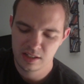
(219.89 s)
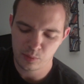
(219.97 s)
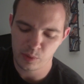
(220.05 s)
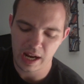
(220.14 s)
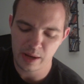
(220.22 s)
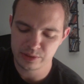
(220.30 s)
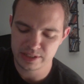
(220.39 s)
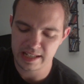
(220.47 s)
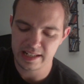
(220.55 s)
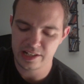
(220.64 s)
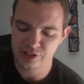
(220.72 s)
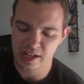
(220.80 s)
When I was
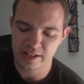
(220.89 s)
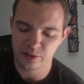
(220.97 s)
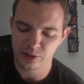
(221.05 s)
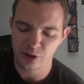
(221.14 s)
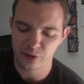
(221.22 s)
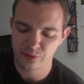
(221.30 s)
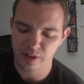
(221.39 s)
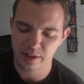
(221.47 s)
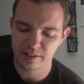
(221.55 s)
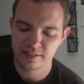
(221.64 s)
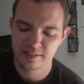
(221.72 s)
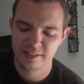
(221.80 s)
that age, I don't know if
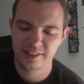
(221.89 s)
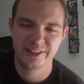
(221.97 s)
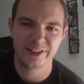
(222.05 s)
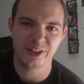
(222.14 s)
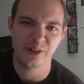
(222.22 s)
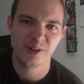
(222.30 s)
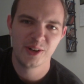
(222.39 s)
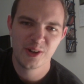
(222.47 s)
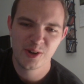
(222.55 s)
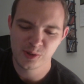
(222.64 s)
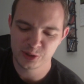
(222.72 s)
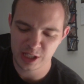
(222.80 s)
I,
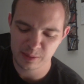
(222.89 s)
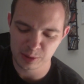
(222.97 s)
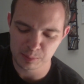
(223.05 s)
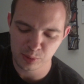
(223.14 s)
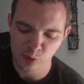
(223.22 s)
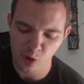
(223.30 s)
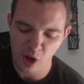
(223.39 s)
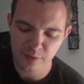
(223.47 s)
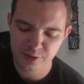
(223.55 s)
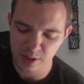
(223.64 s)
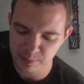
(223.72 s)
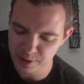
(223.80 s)
was able to pull
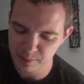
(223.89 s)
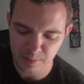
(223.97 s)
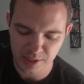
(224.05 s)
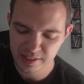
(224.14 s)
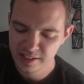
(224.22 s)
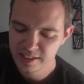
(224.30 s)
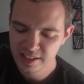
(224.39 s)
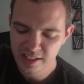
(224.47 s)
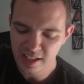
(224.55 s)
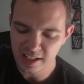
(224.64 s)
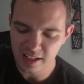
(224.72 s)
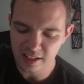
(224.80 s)
off something, but
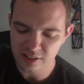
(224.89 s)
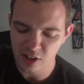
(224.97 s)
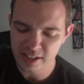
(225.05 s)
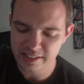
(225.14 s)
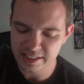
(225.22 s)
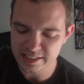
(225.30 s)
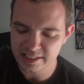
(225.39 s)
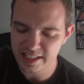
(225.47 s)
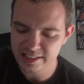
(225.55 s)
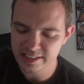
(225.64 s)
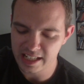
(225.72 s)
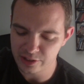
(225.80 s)
a lot of these
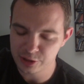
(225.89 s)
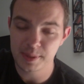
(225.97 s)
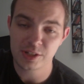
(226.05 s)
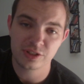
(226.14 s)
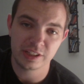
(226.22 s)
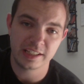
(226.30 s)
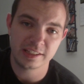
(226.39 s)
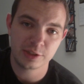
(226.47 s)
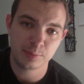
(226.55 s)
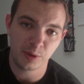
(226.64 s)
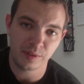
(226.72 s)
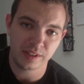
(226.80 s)
kids now, especially in
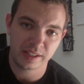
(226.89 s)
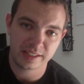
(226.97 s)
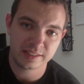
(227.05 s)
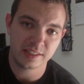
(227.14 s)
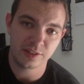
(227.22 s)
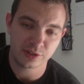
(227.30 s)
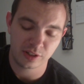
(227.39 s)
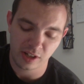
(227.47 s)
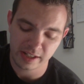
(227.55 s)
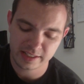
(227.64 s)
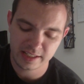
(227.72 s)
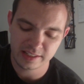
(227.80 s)
this movie, like I said, there's a
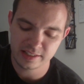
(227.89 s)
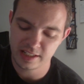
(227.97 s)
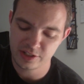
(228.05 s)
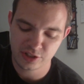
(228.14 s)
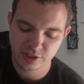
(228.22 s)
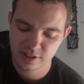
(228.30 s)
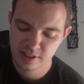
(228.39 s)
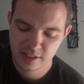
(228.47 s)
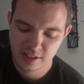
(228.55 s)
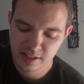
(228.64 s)
lot of kids, they just,